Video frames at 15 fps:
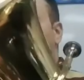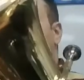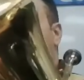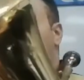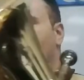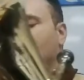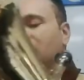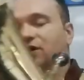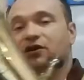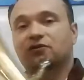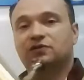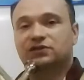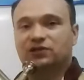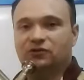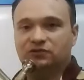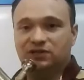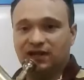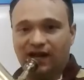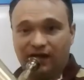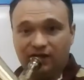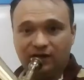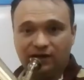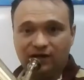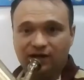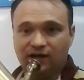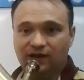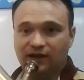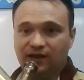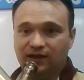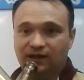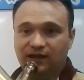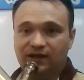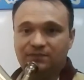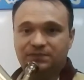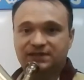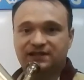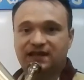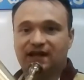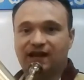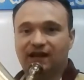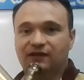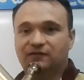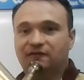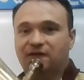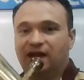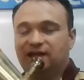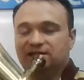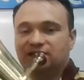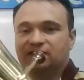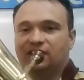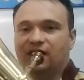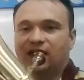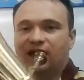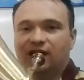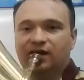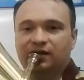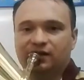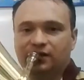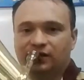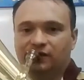Here we go. So tighter lips and faster air,